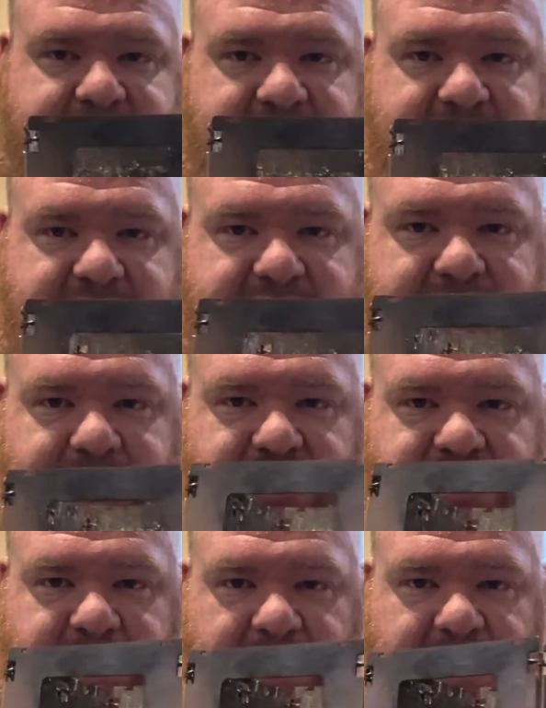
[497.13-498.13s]
This is the
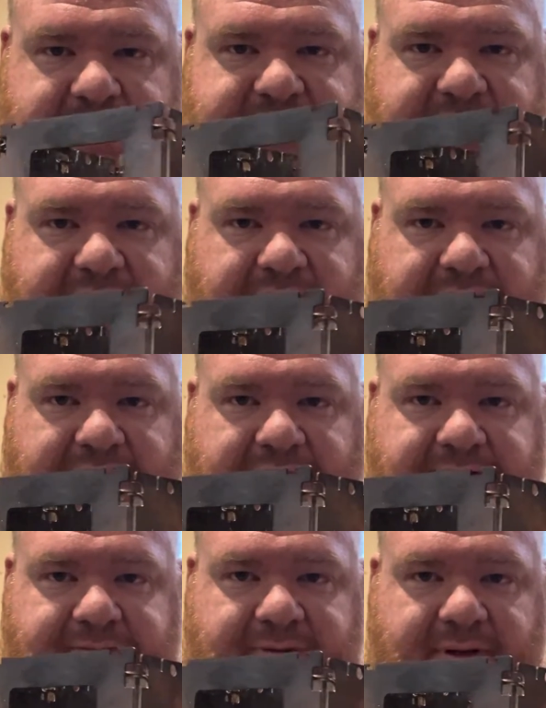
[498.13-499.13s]
Bushbox
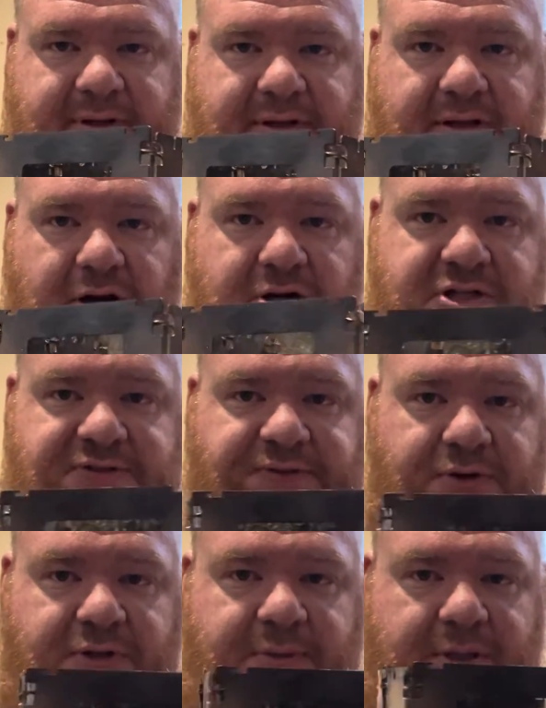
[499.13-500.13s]
LF, large
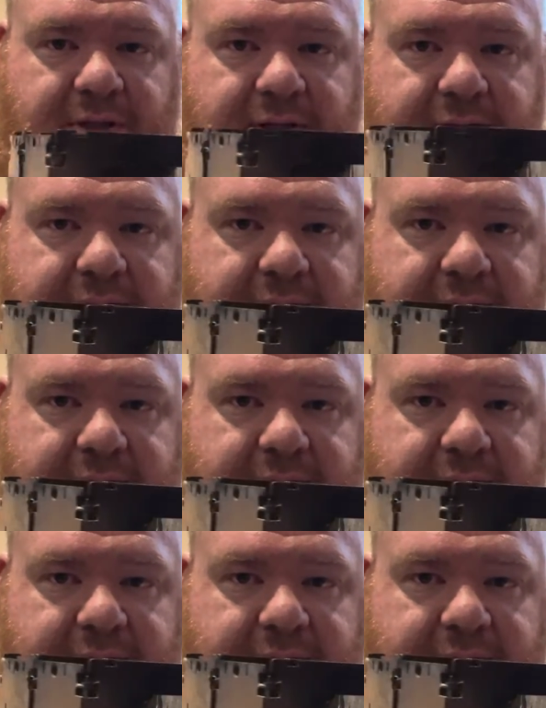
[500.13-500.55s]
foldable.